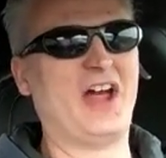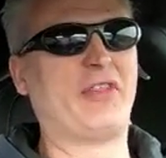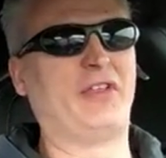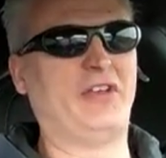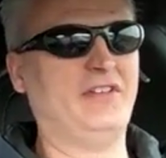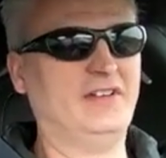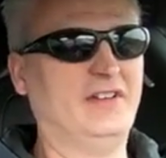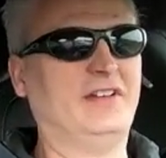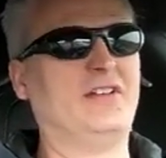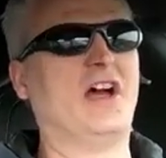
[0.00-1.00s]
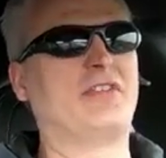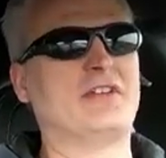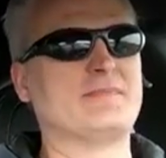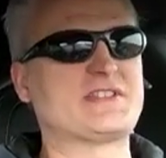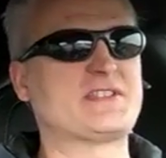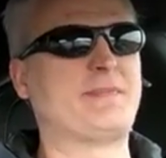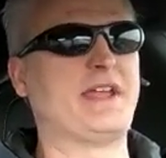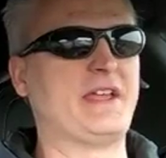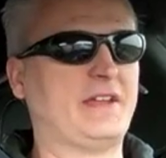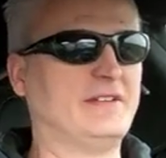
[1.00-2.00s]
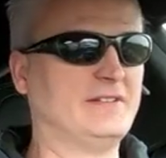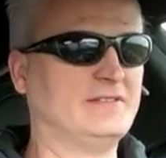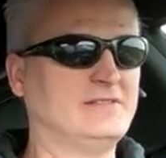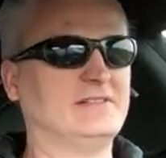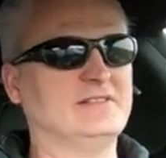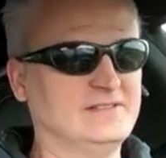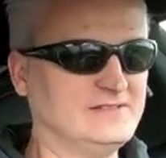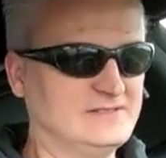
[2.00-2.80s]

nothing, nothing but spin.